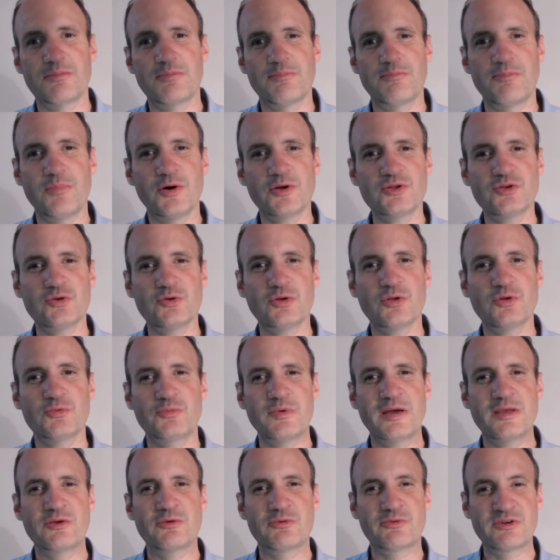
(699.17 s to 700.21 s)
module where
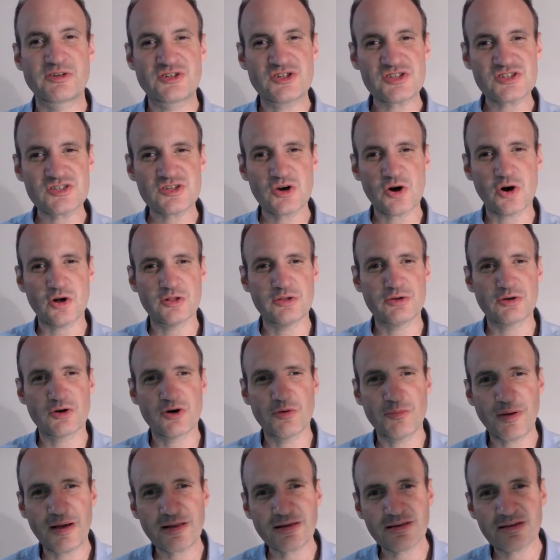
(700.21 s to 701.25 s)
you register all your
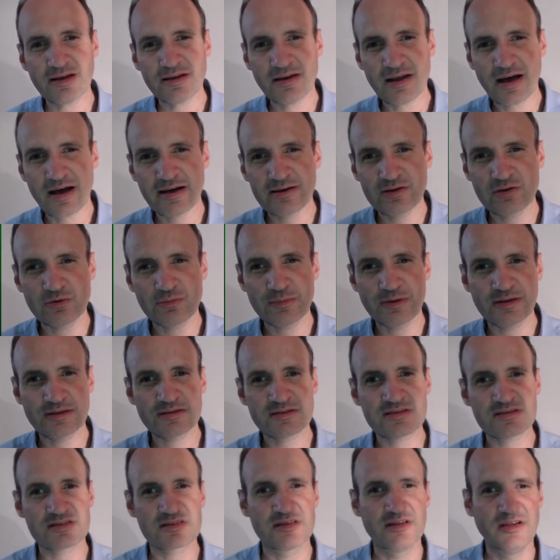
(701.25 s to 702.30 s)
command line arguments,